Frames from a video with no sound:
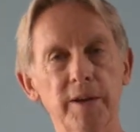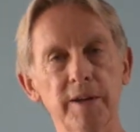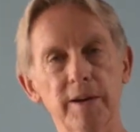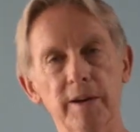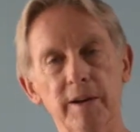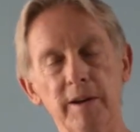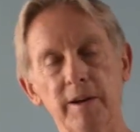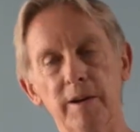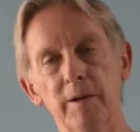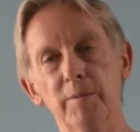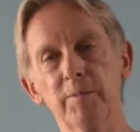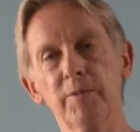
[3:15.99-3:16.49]
kind
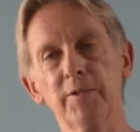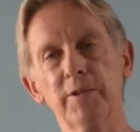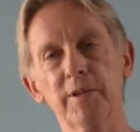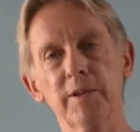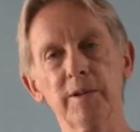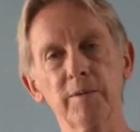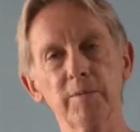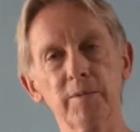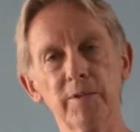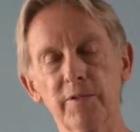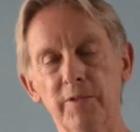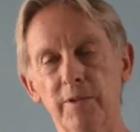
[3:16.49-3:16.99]
of comes
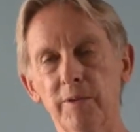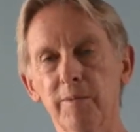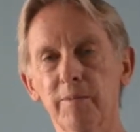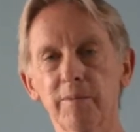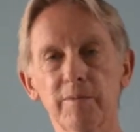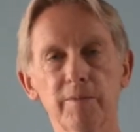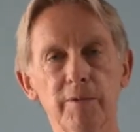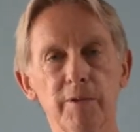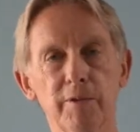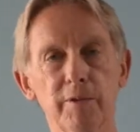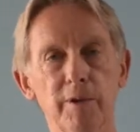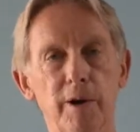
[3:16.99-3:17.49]
in with
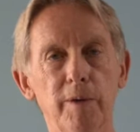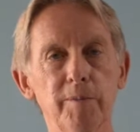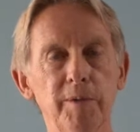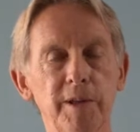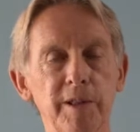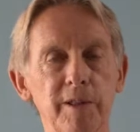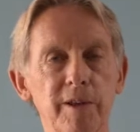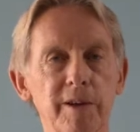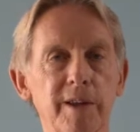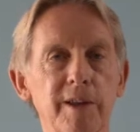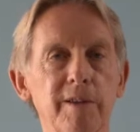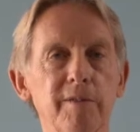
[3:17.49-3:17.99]
some
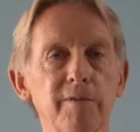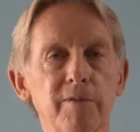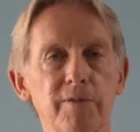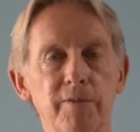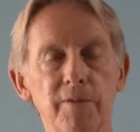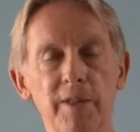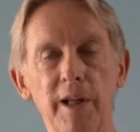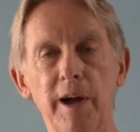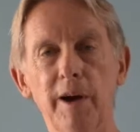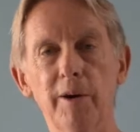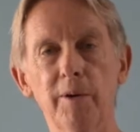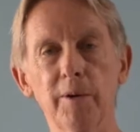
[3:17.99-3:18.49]
grubby looking
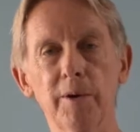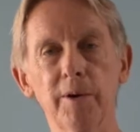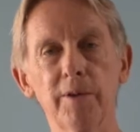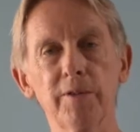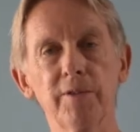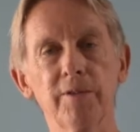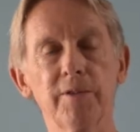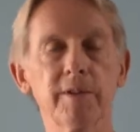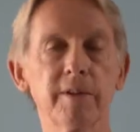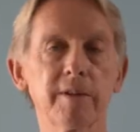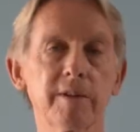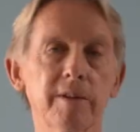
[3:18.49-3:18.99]

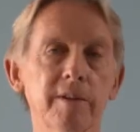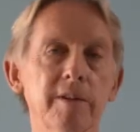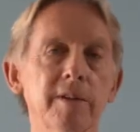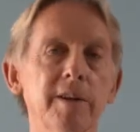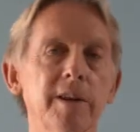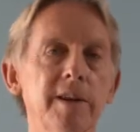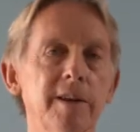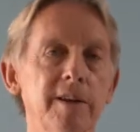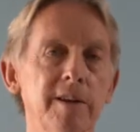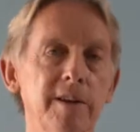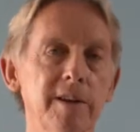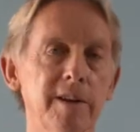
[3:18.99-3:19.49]
flowers and
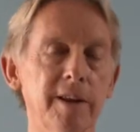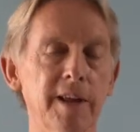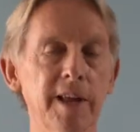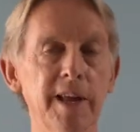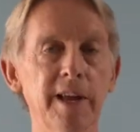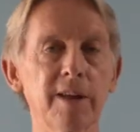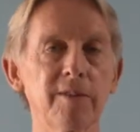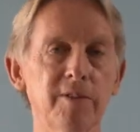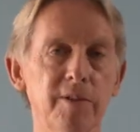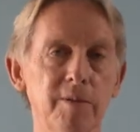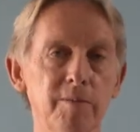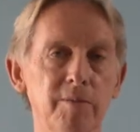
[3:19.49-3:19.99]

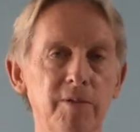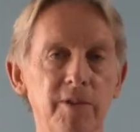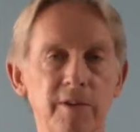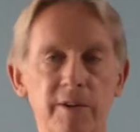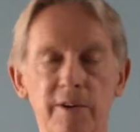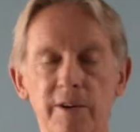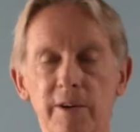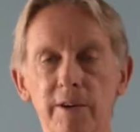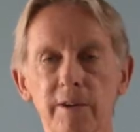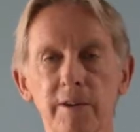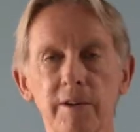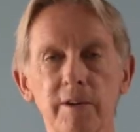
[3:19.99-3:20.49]
hands them to
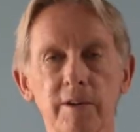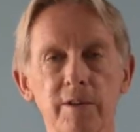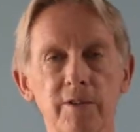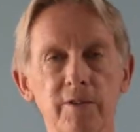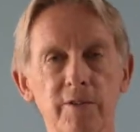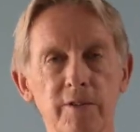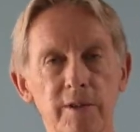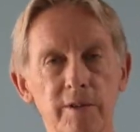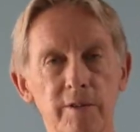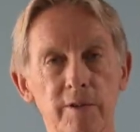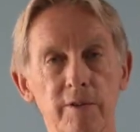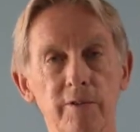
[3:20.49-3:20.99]
her, and you can
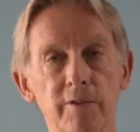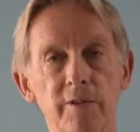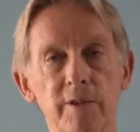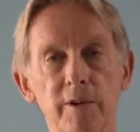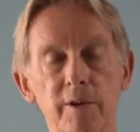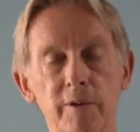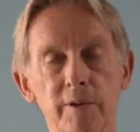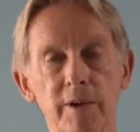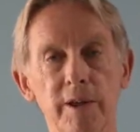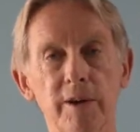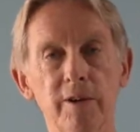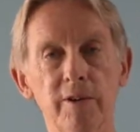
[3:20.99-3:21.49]
see there's
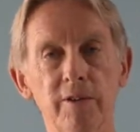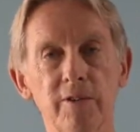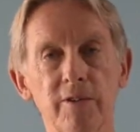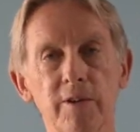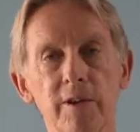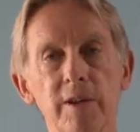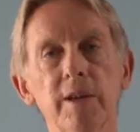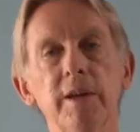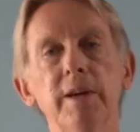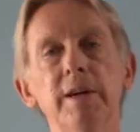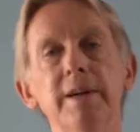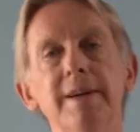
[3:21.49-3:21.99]
no
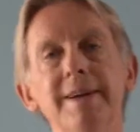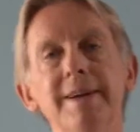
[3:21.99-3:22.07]
energy.